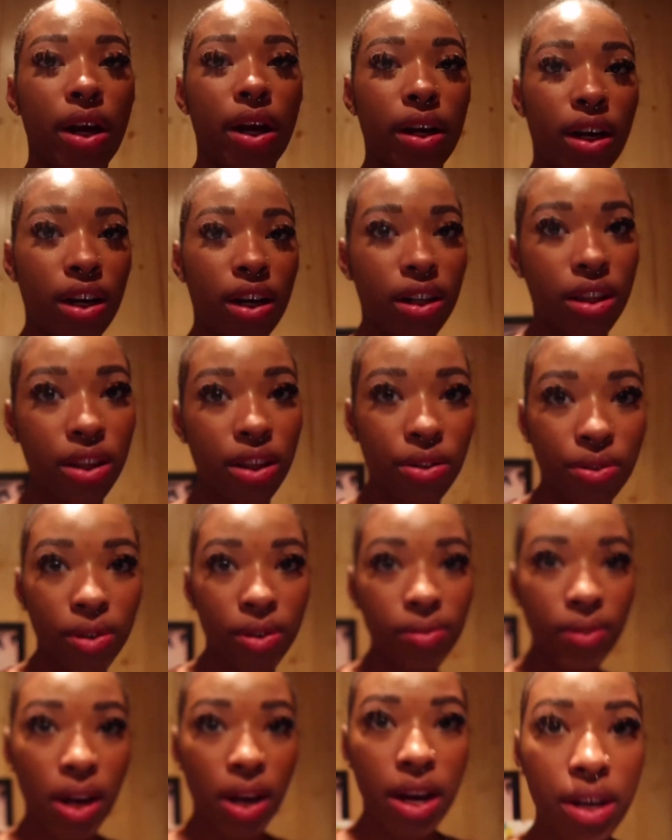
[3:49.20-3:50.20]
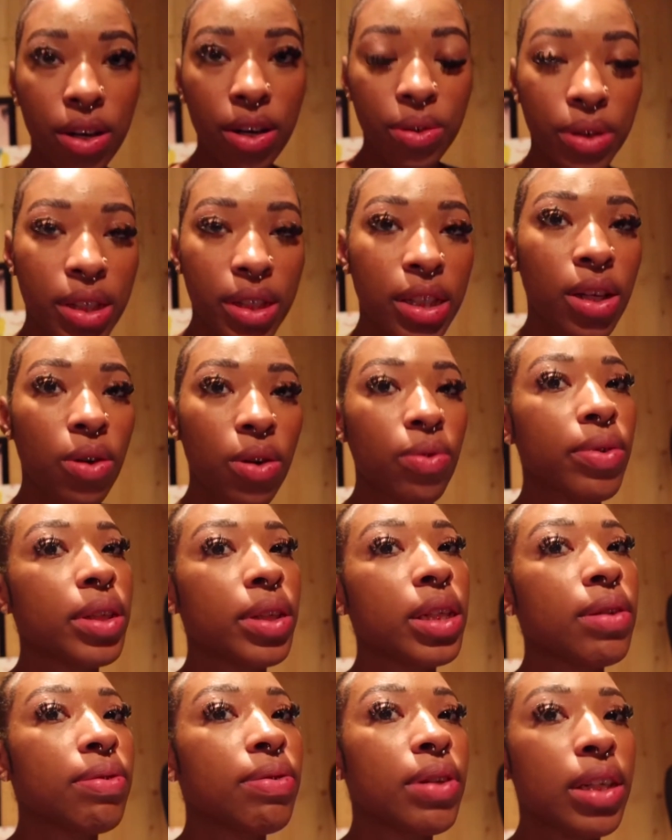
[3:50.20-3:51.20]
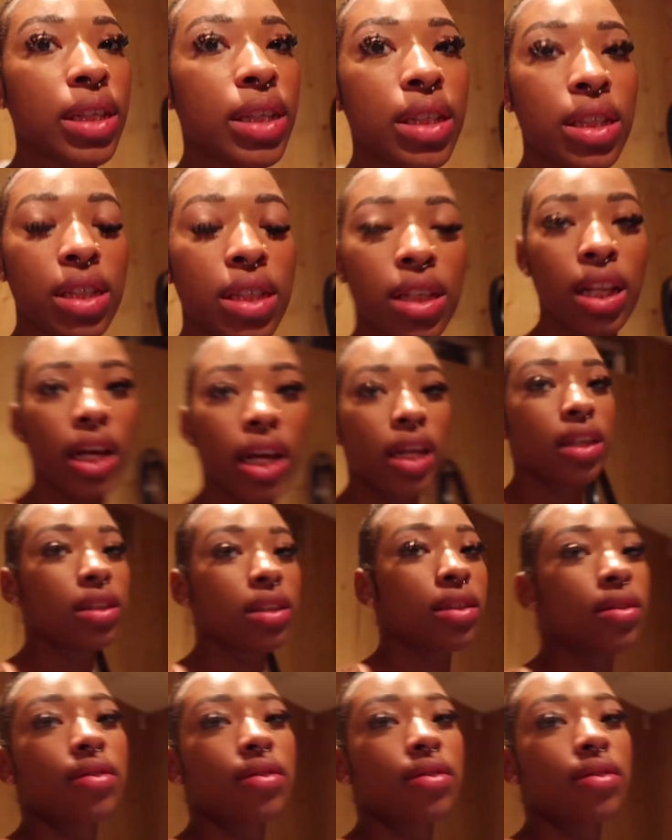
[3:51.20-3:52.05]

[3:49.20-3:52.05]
got at the thrift i know this don't really fit into like